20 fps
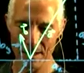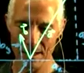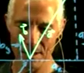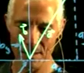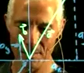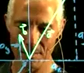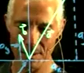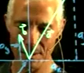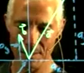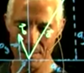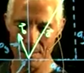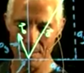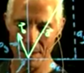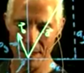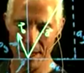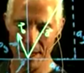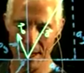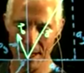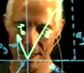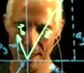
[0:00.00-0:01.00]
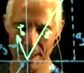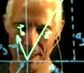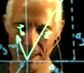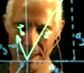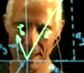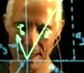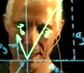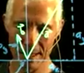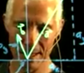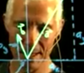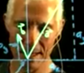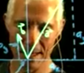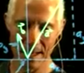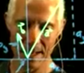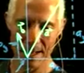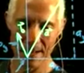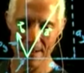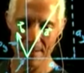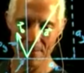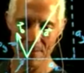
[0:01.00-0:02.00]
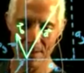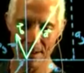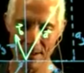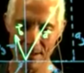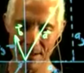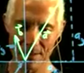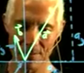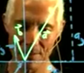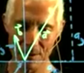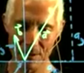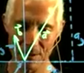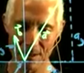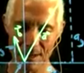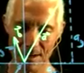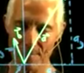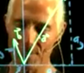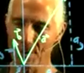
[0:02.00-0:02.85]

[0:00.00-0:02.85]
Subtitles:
plus bx. That's the first number